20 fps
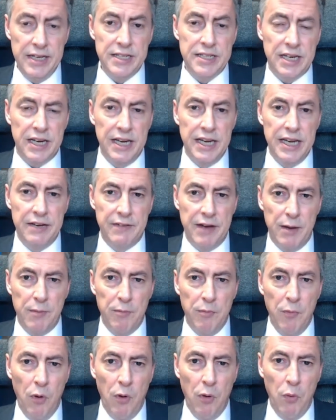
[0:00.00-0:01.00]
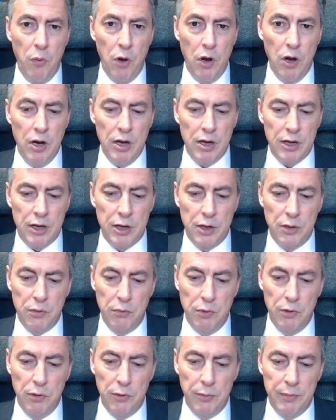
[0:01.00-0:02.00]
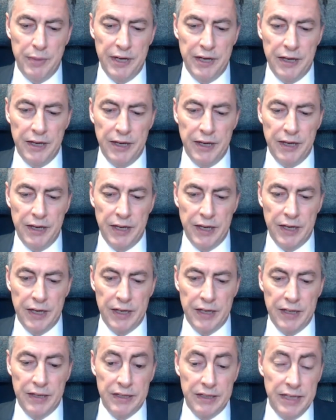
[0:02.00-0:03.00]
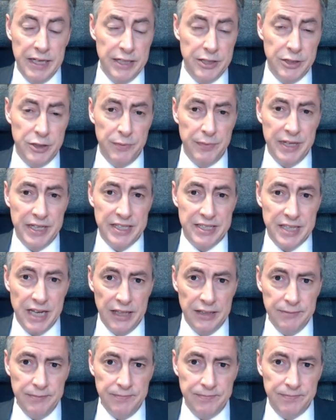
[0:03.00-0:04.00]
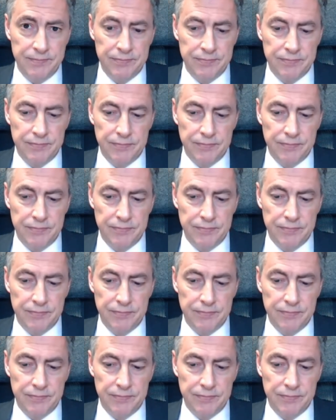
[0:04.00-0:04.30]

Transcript: It is clear that more work will need to be done